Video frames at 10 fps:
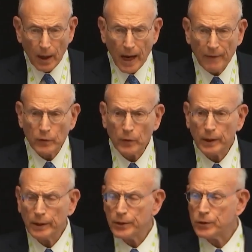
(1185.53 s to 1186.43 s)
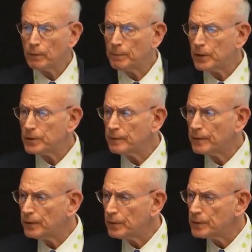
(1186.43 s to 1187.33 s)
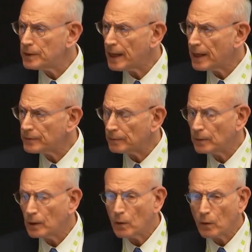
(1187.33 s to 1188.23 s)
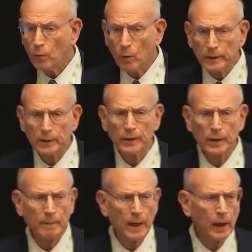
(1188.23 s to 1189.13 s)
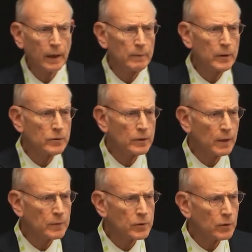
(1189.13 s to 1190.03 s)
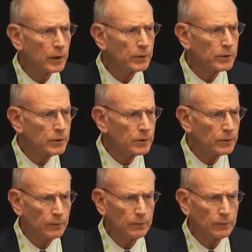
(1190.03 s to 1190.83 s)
after an initial burst of enthusiasm, what did the American museums start to do?